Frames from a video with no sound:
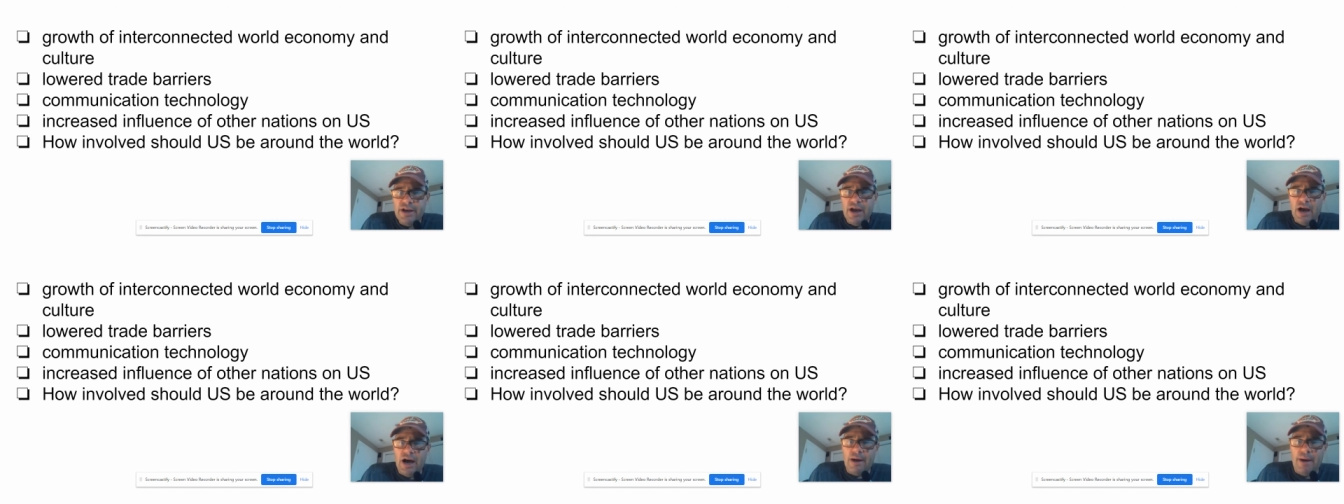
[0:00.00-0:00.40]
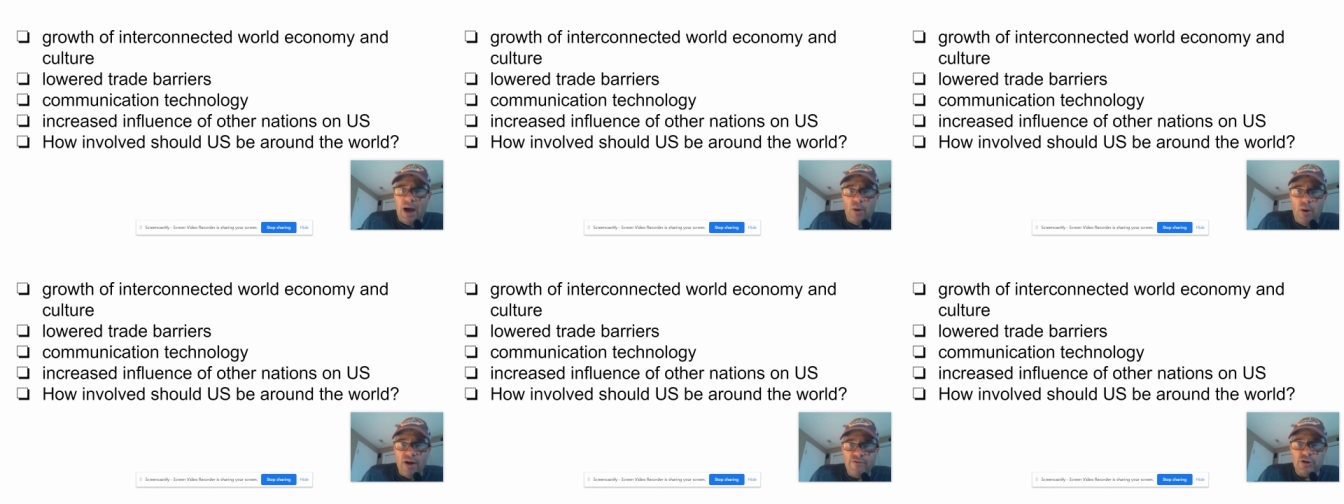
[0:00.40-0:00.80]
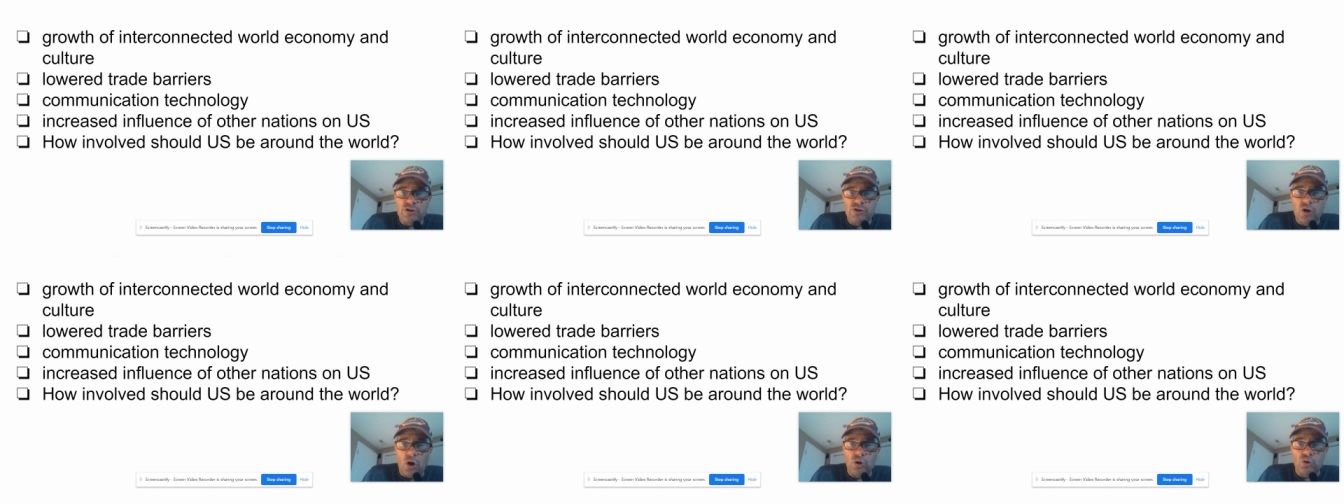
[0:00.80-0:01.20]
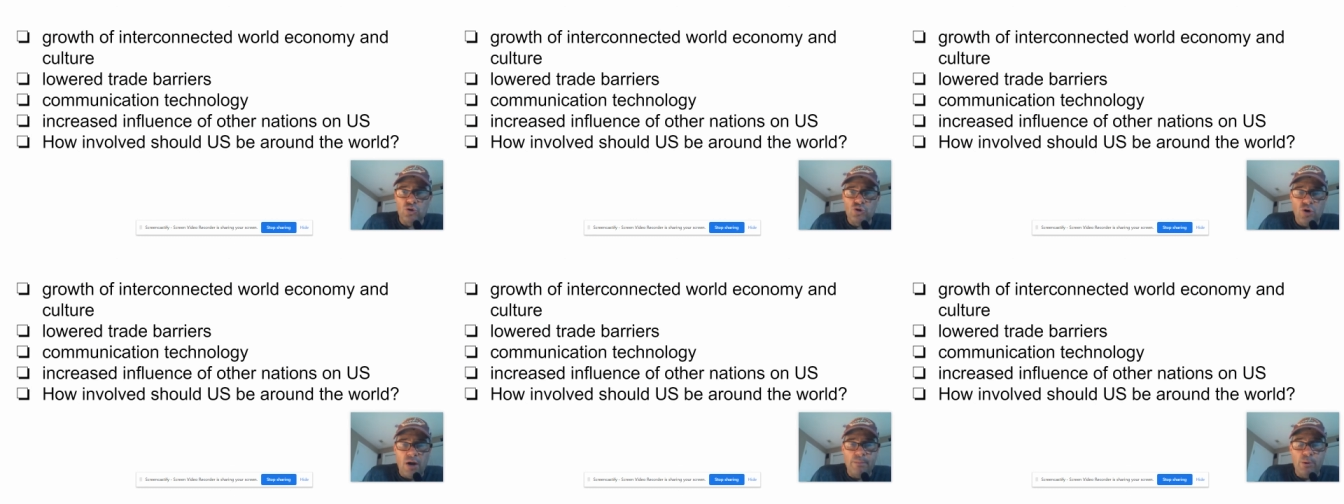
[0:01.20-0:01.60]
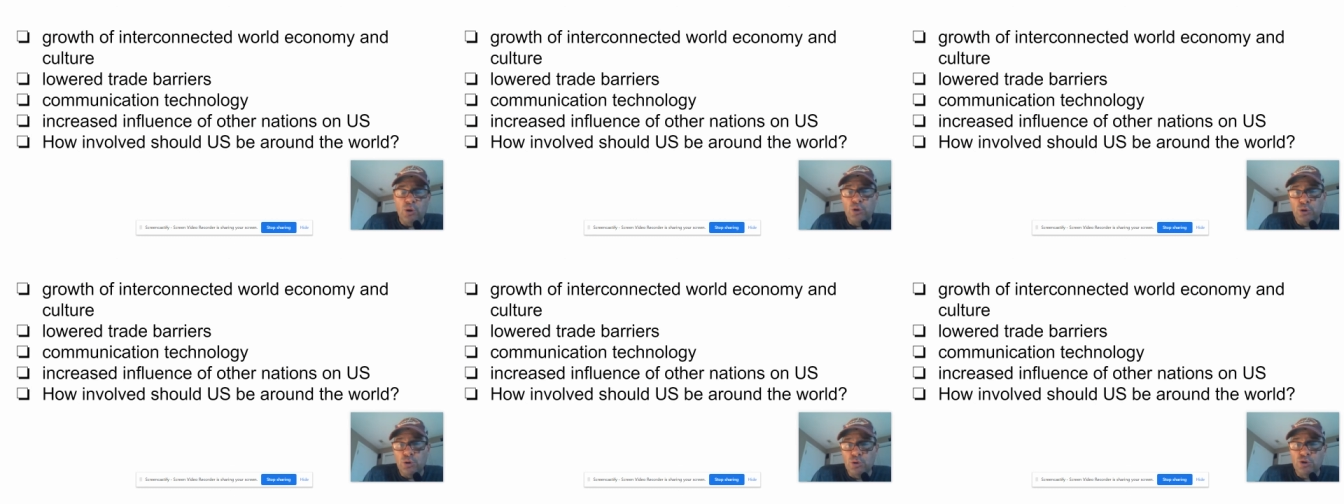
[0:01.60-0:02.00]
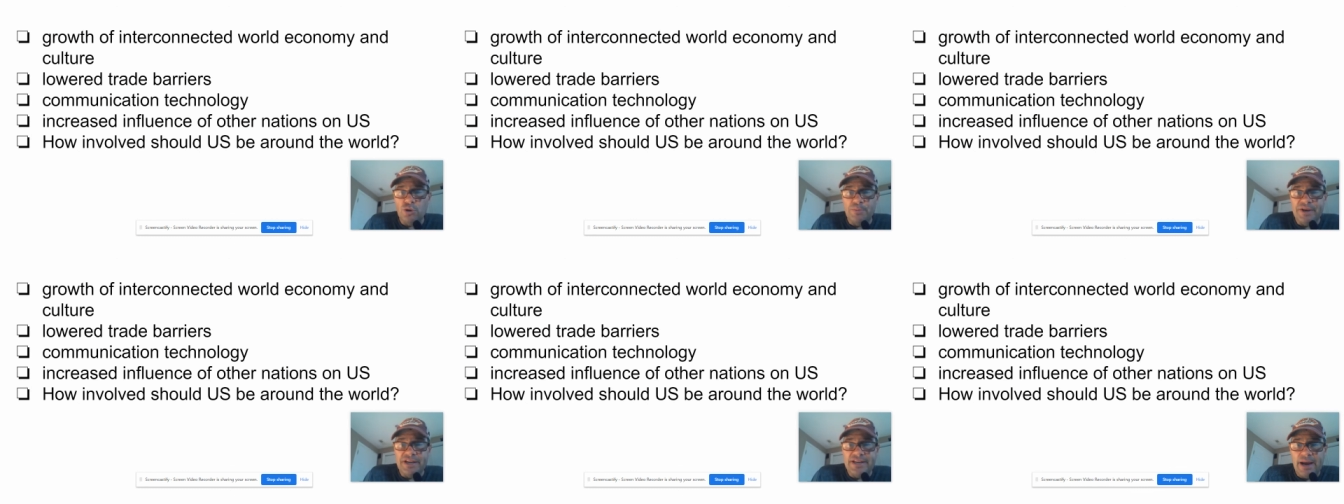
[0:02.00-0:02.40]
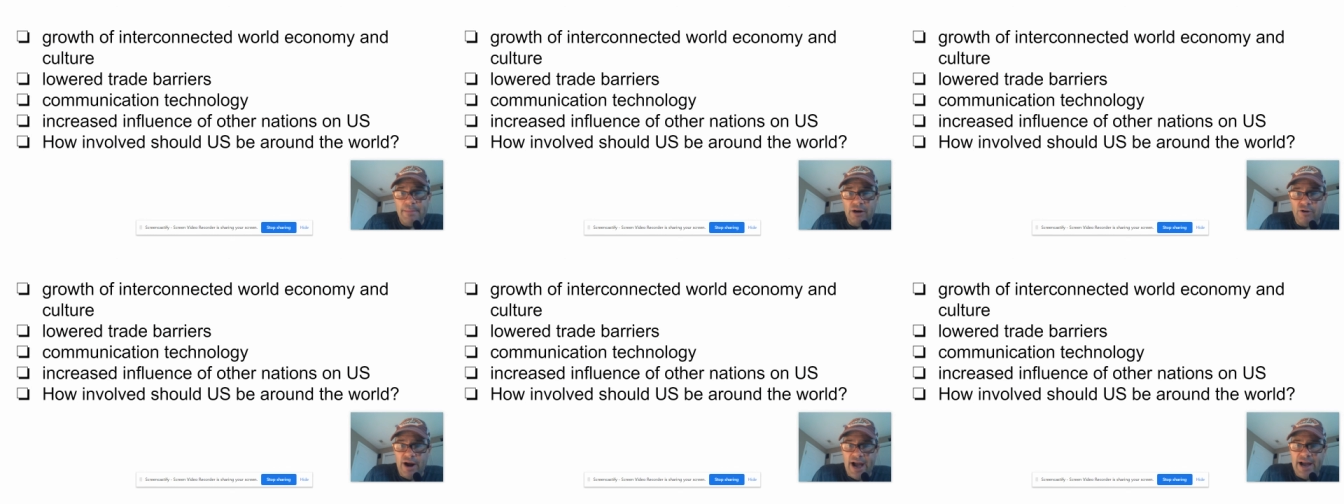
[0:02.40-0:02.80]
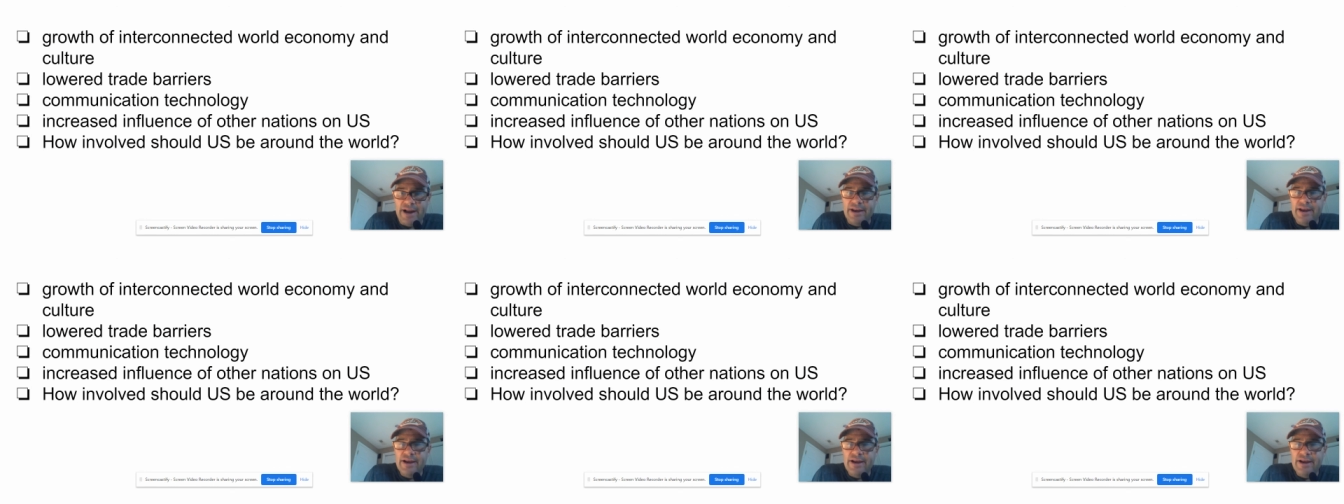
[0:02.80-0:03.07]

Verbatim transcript: Um, however, Donald Trump, who used to be a Democrat,